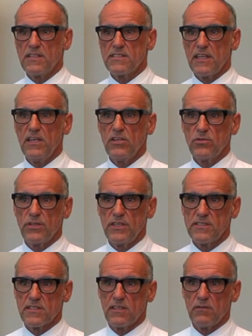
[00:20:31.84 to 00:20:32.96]
is
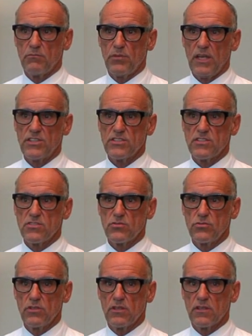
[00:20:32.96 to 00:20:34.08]
increased in patients
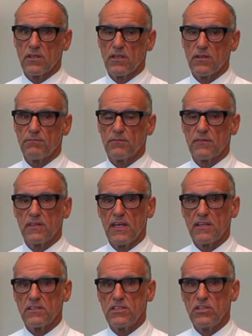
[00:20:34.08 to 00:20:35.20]
who
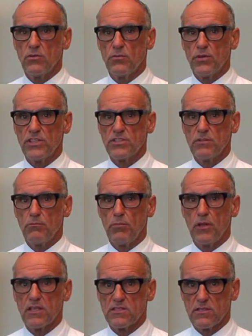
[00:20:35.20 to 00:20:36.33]
get a decompression
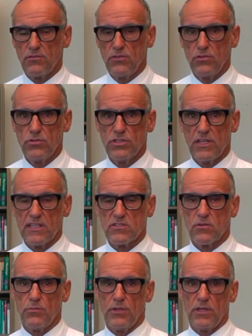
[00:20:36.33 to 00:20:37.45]
plus a fusion as
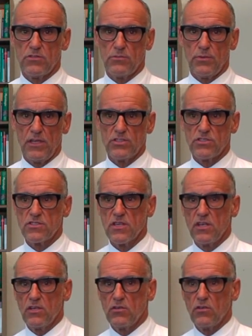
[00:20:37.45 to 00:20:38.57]
compared to patients
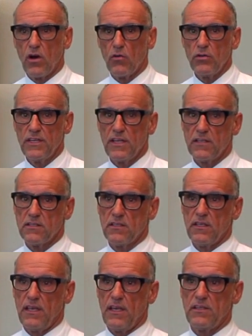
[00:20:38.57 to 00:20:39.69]
who only get
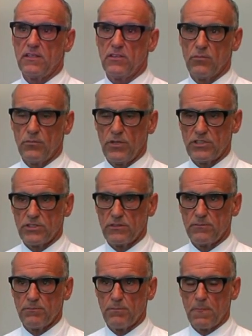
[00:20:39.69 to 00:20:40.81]
a decompression.